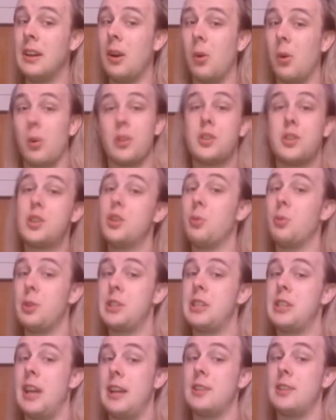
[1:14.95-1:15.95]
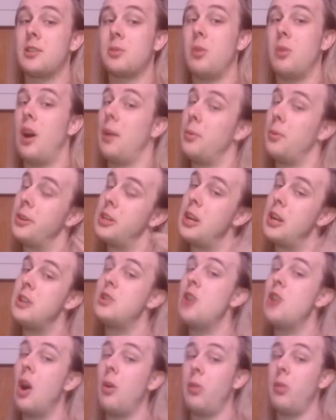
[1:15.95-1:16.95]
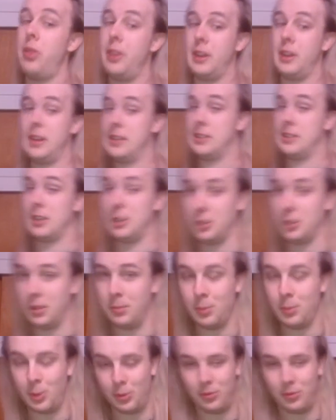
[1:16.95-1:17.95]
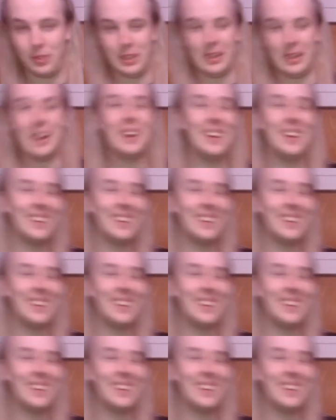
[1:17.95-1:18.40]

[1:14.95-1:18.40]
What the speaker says: or Suicide Squad, which I don't think is a good movie.